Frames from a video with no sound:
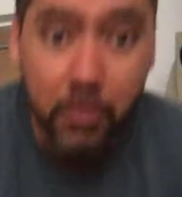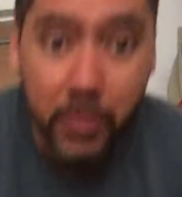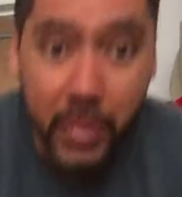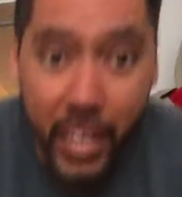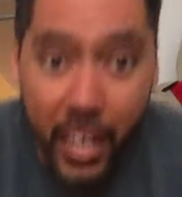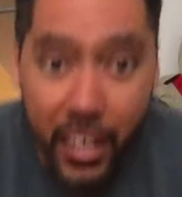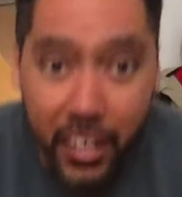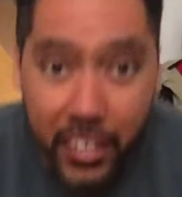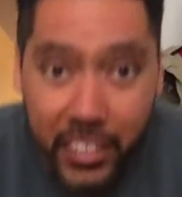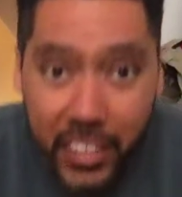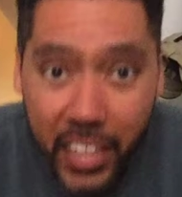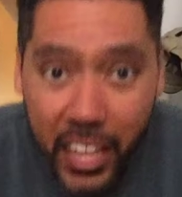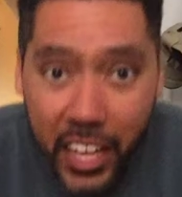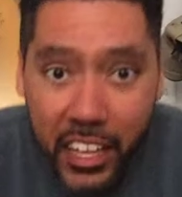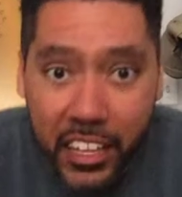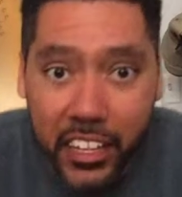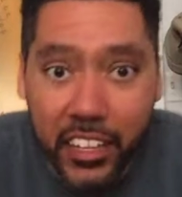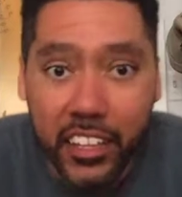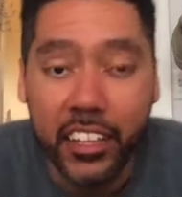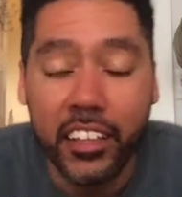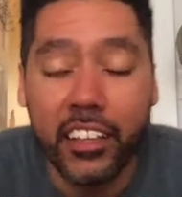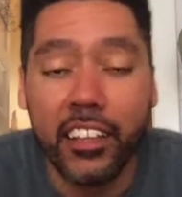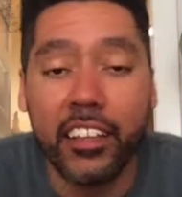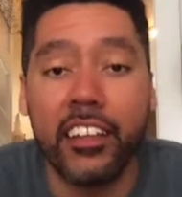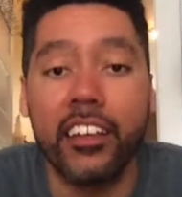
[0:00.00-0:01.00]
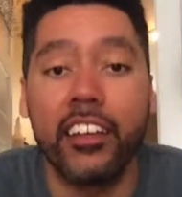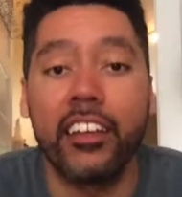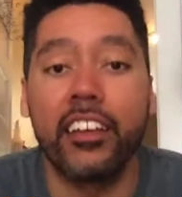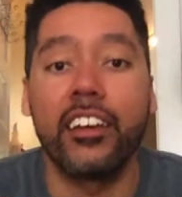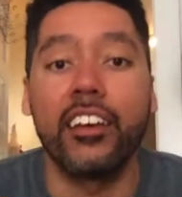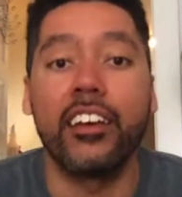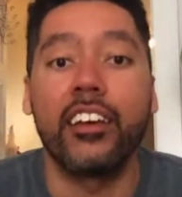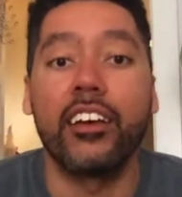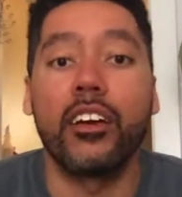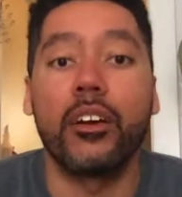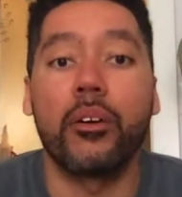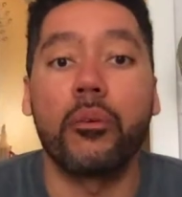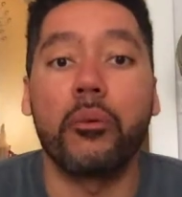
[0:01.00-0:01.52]
me out in that.
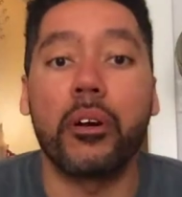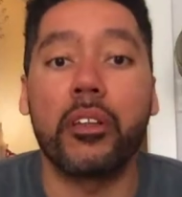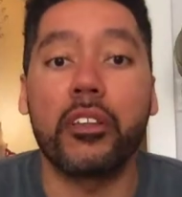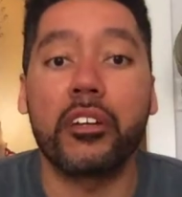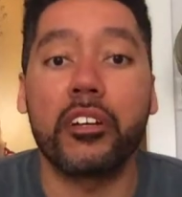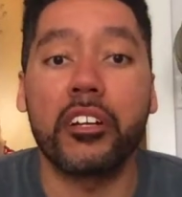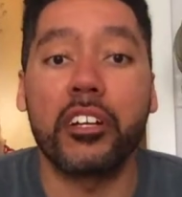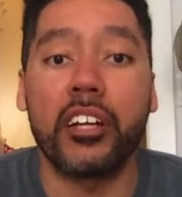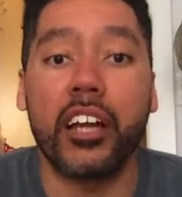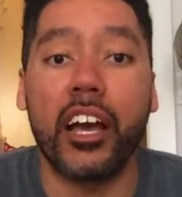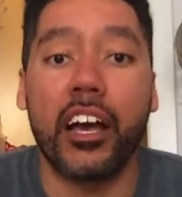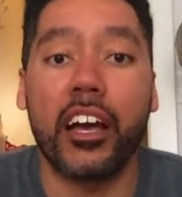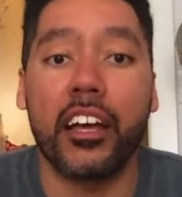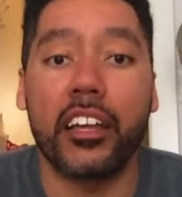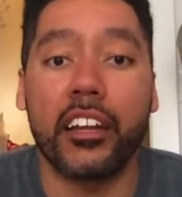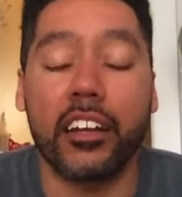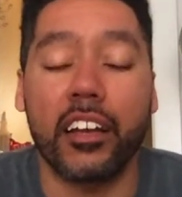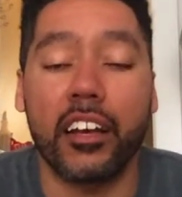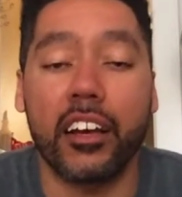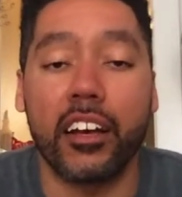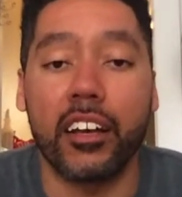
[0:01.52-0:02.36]
Whether or not